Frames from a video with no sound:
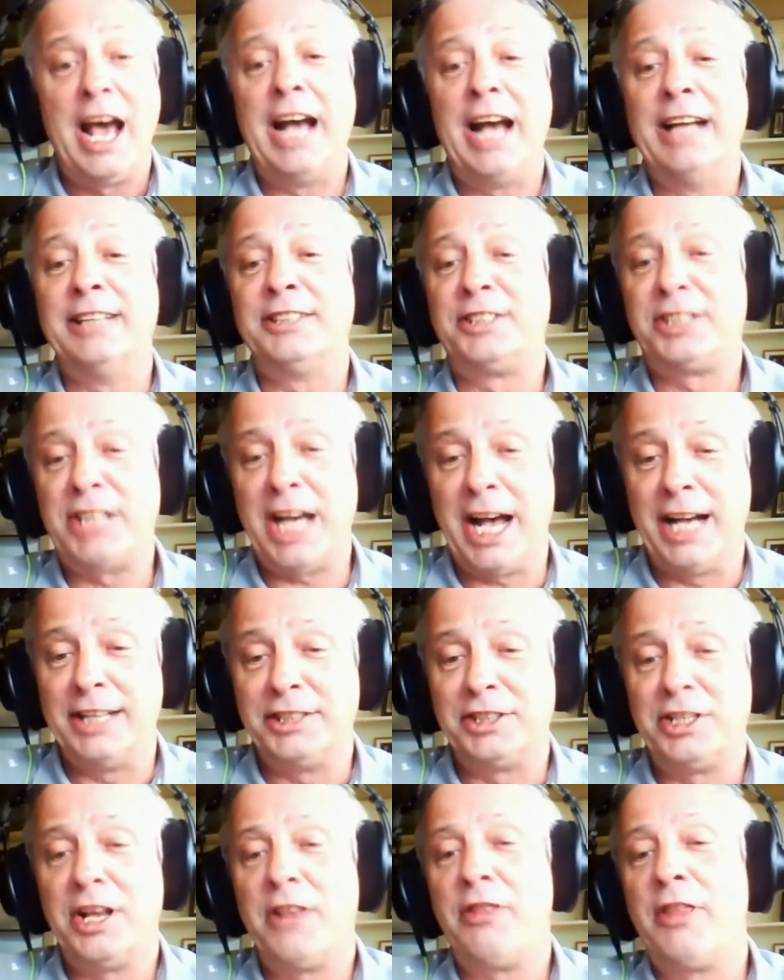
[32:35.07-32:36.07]
and
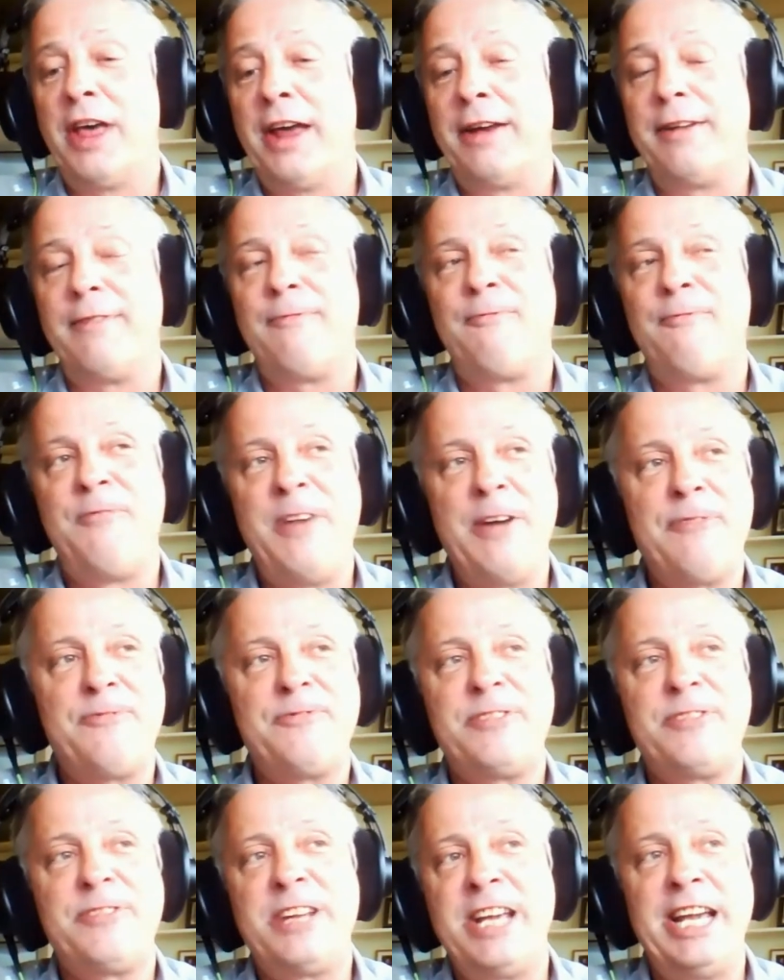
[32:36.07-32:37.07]
says that
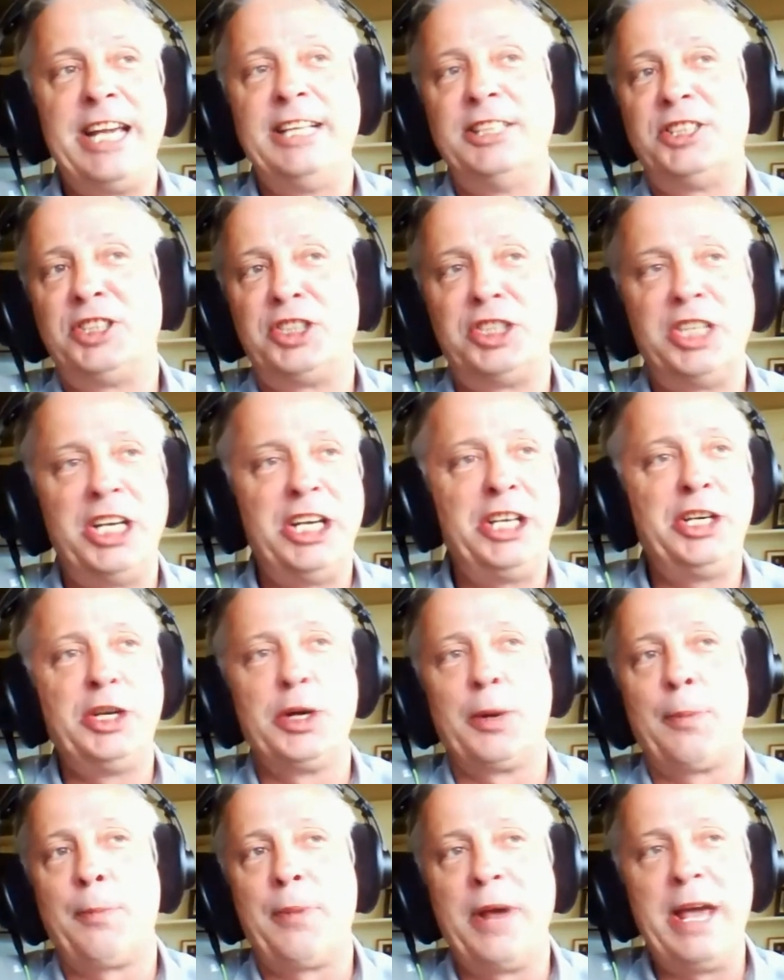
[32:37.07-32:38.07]
15
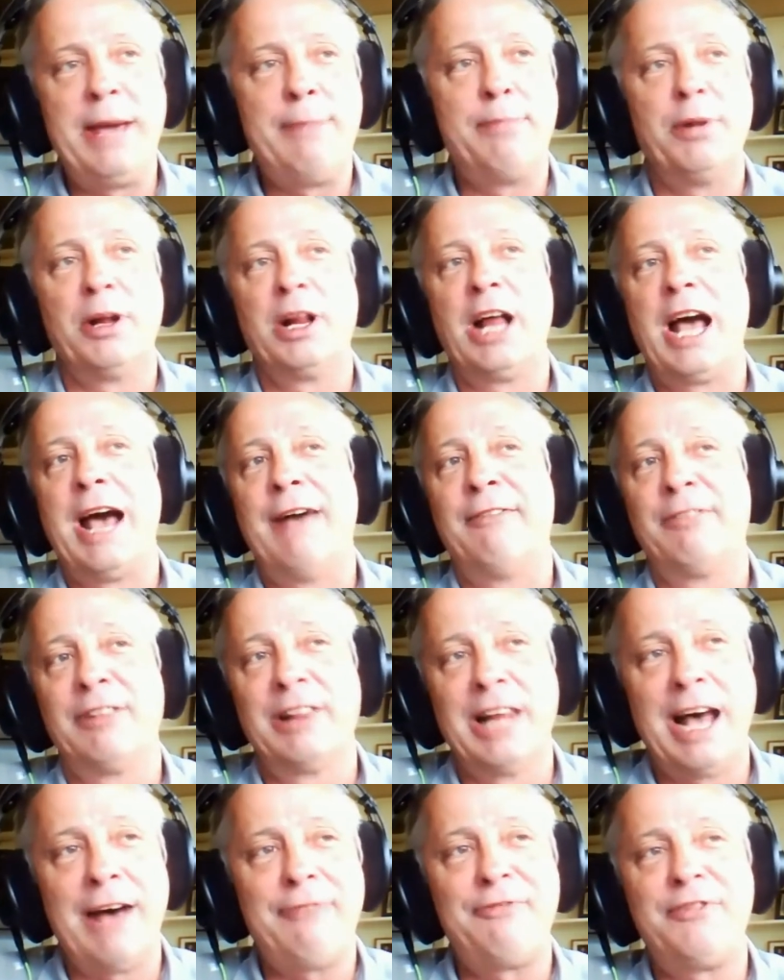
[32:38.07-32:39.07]
senior people have
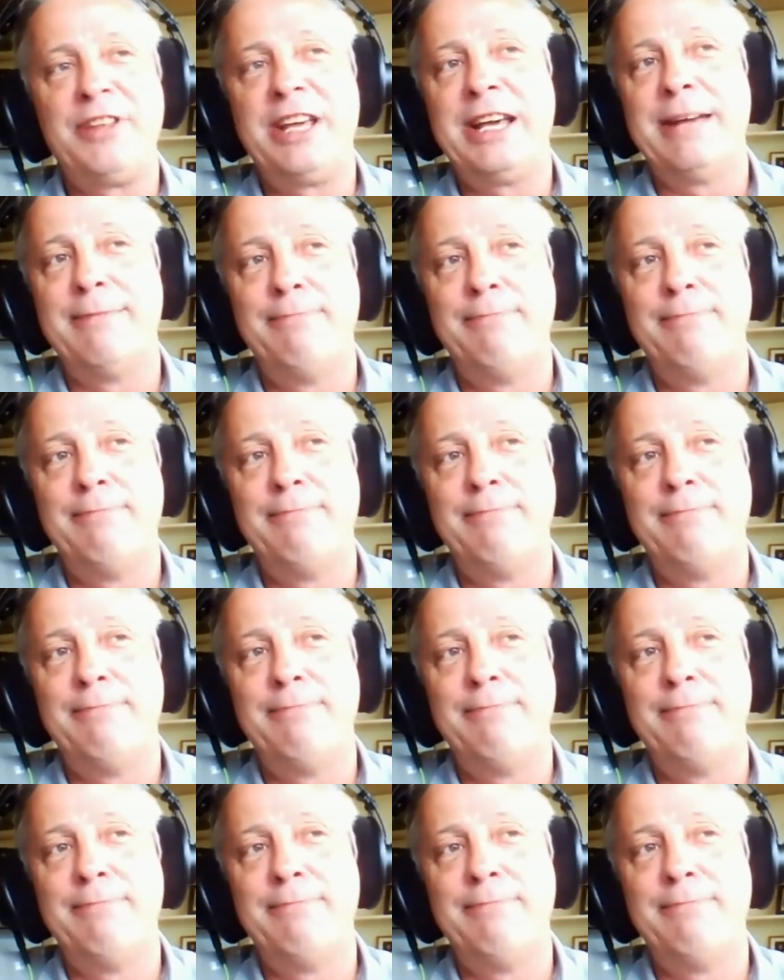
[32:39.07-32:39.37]
left the